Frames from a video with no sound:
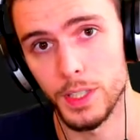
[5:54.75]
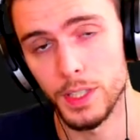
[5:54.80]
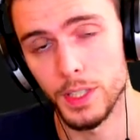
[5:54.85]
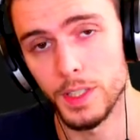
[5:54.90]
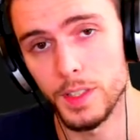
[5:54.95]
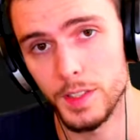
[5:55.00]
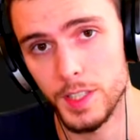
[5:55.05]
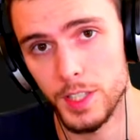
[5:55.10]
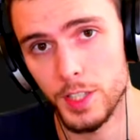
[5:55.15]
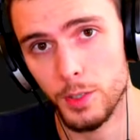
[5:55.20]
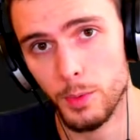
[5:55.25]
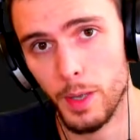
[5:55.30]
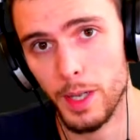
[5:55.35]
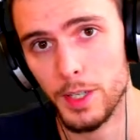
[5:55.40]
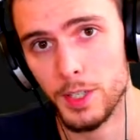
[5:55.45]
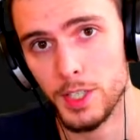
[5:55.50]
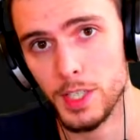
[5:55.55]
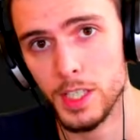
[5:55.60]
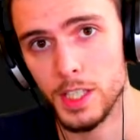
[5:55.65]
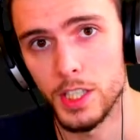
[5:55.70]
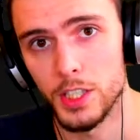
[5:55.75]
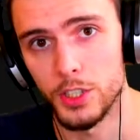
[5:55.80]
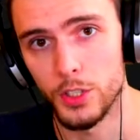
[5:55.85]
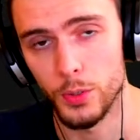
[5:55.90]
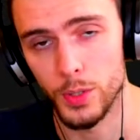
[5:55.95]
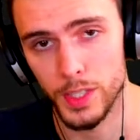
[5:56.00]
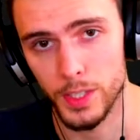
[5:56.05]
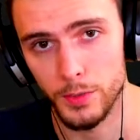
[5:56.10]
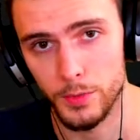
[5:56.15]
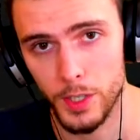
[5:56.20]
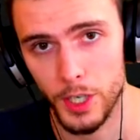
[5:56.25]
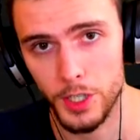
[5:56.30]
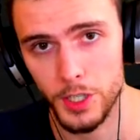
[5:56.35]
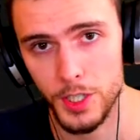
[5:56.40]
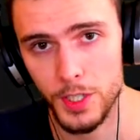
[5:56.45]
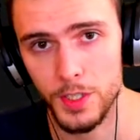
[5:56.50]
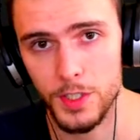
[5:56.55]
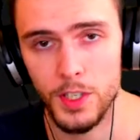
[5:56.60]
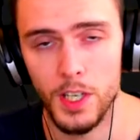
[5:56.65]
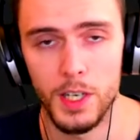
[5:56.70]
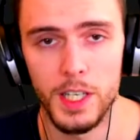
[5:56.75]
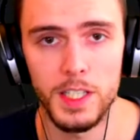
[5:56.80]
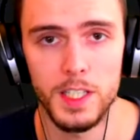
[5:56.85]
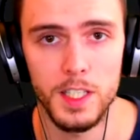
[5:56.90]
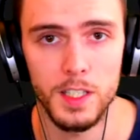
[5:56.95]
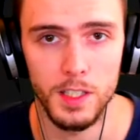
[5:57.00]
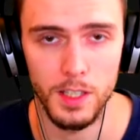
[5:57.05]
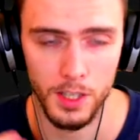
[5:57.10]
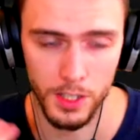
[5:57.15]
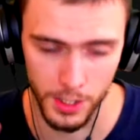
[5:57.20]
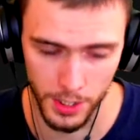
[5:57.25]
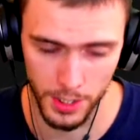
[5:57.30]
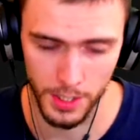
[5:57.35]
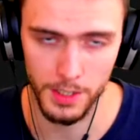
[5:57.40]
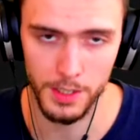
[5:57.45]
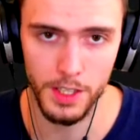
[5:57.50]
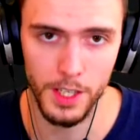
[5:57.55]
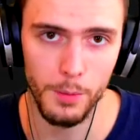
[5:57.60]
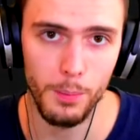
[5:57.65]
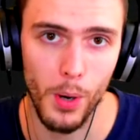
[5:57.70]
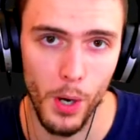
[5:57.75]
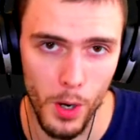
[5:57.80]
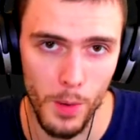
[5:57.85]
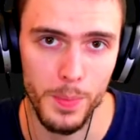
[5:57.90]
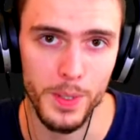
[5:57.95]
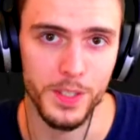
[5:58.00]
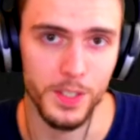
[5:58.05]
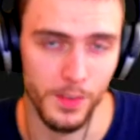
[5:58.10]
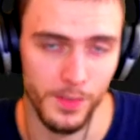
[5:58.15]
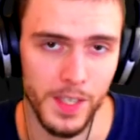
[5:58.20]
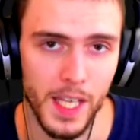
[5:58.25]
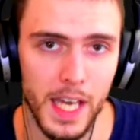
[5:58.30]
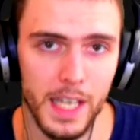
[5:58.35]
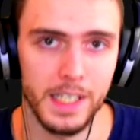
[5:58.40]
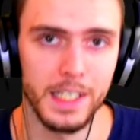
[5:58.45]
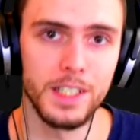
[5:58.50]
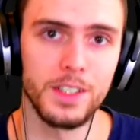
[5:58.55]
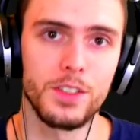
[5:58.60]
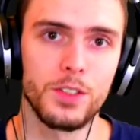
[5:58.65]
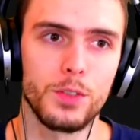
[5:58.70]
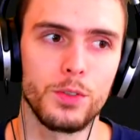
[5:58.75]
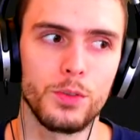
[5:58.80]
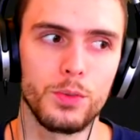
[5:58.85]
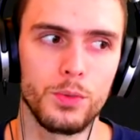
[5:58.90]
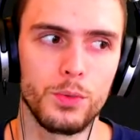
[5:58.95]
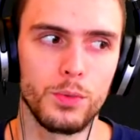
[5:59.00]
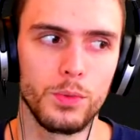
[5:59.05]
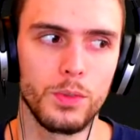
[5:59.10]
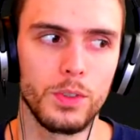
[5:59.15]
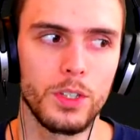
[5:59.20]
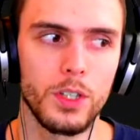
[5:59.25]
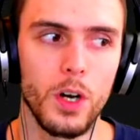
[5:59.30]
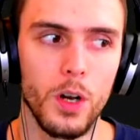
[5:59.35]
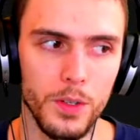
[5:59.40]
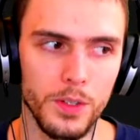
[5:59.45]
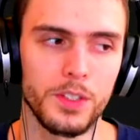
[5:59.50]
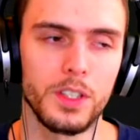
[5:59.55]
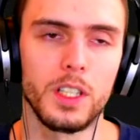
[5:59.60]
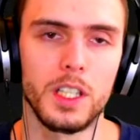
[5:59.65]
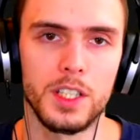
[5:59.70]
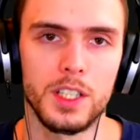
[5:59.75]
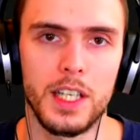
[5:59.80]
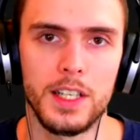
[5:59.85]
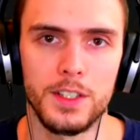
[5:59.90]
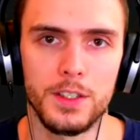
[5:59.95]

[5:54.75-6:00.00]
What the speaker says: situation during the function. The purpose of that is to constantly change the